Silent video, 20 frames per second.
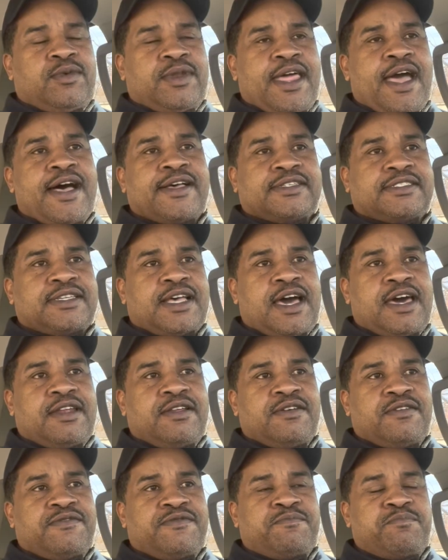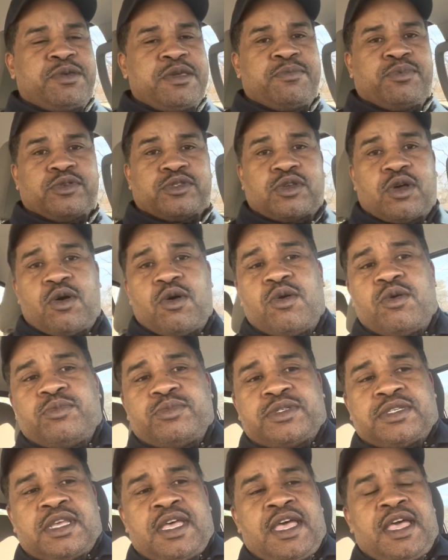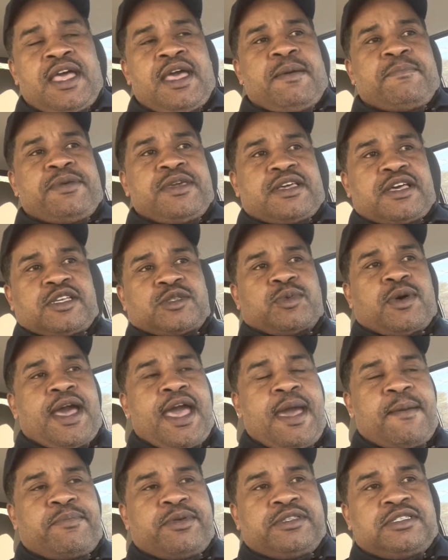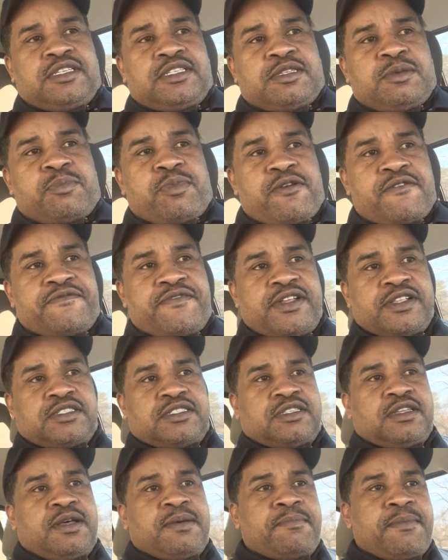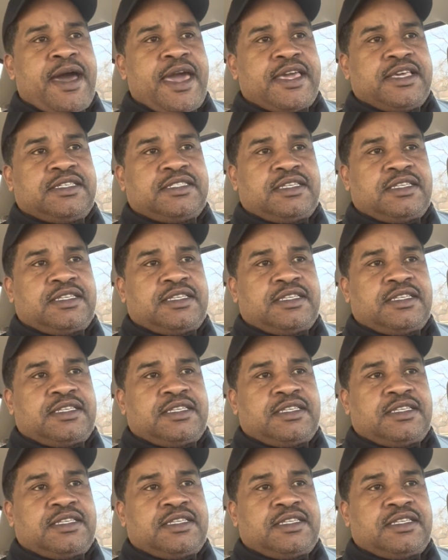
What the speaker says: the outside of people's homes because what happens is it prevents the mice